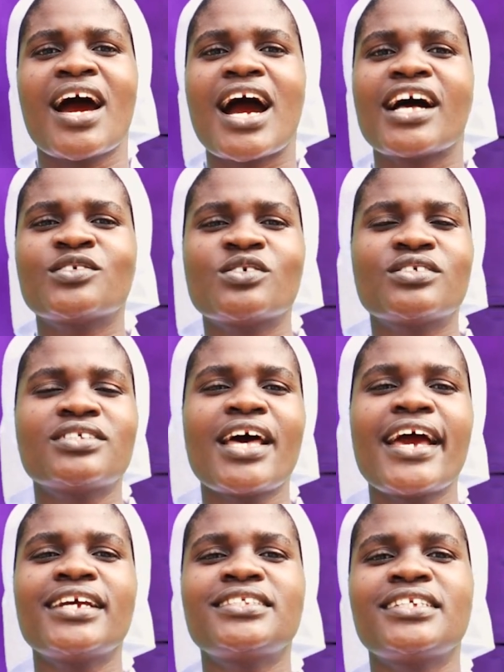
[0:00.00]
Our
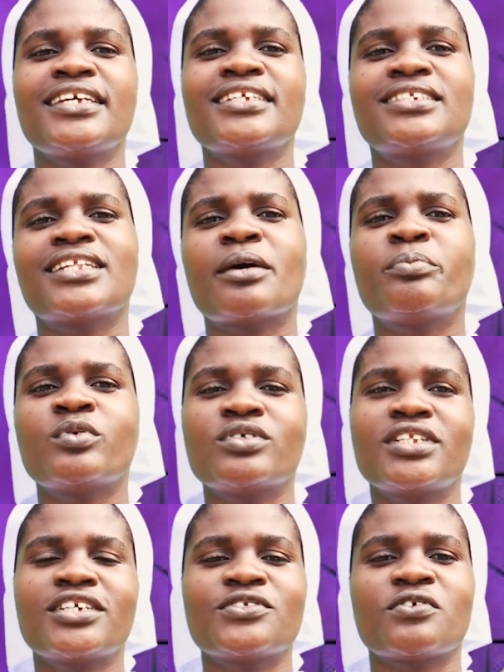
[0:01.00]
society is in
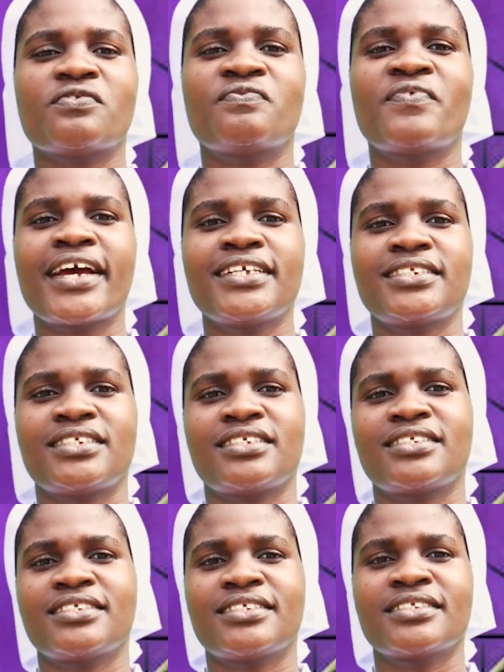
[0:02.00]
abundance of
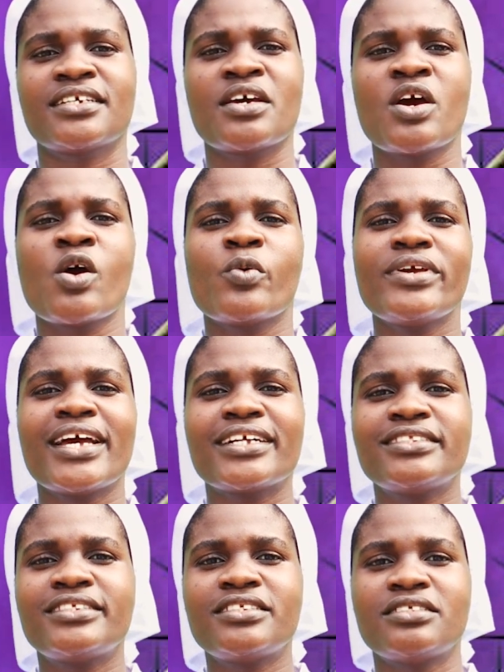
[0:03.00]
vices. We are
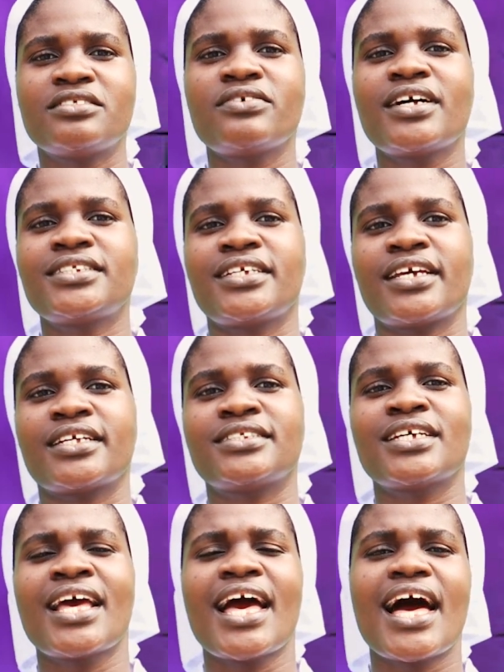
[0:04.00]

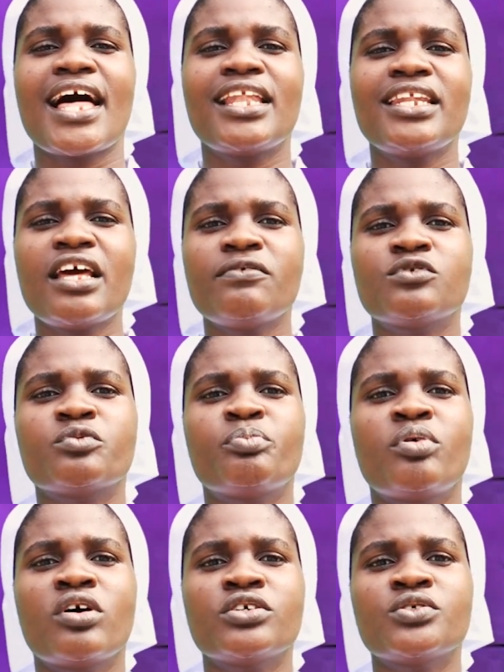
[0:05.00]
distracted and left to
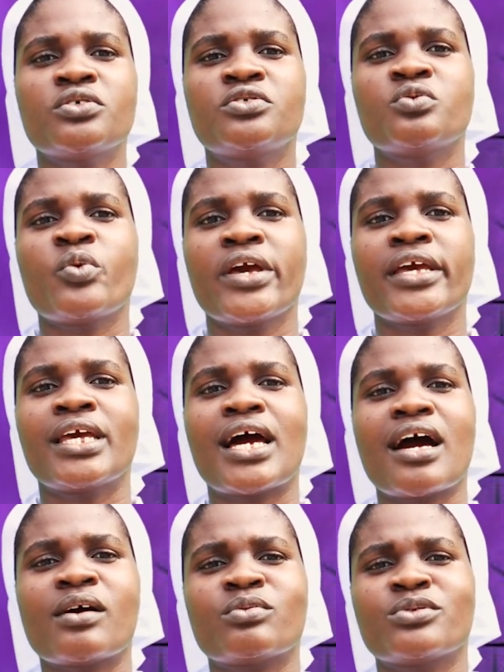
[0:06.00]
puzzle the way
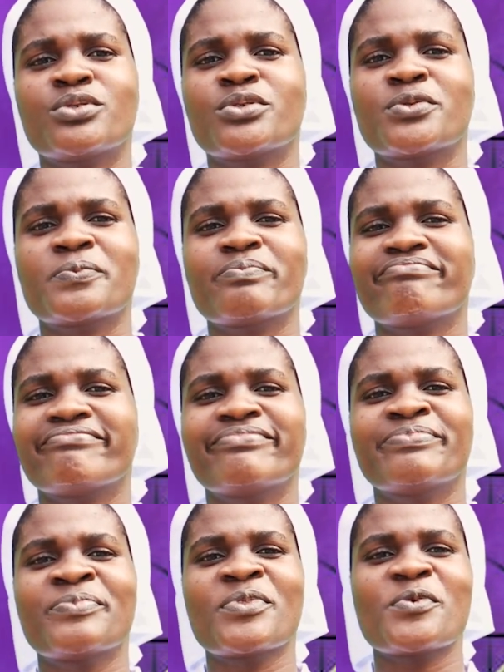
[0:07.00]
out.
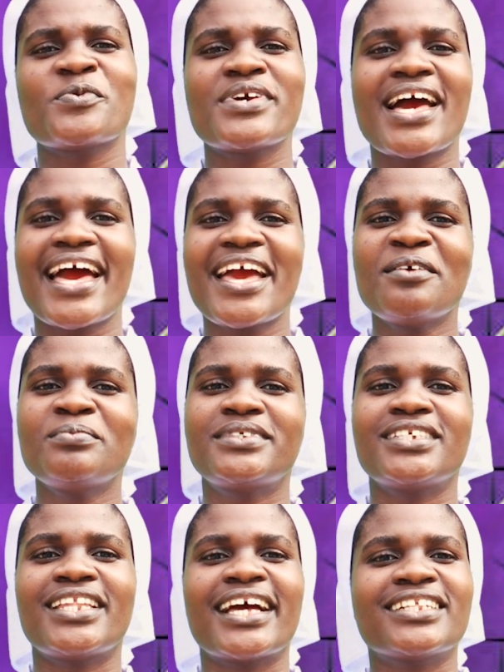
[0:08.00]
We are
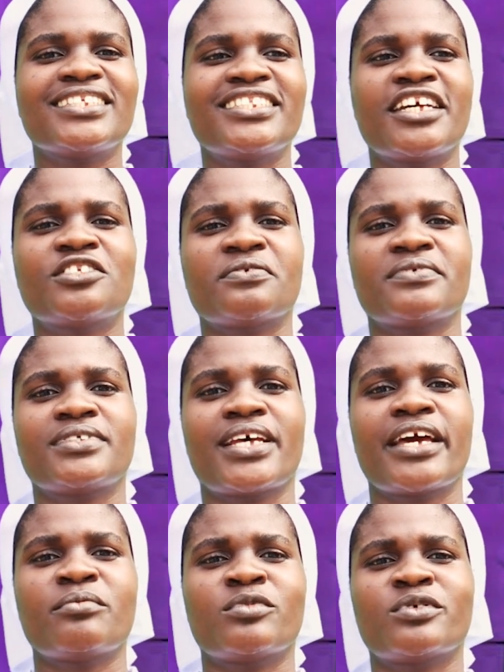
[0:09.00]
empty like the net of
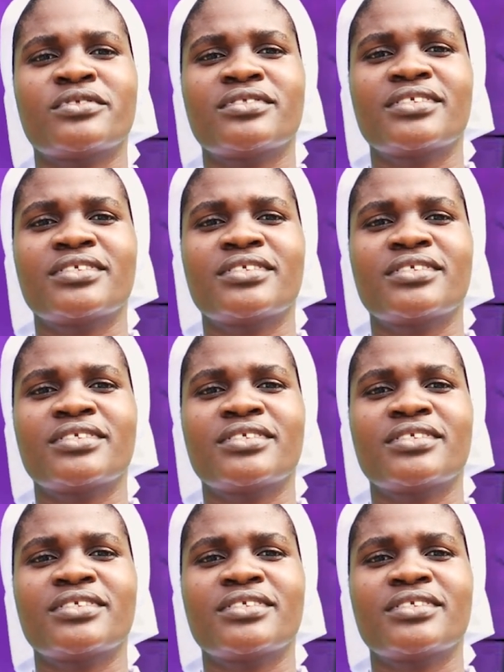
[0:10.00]
Simon,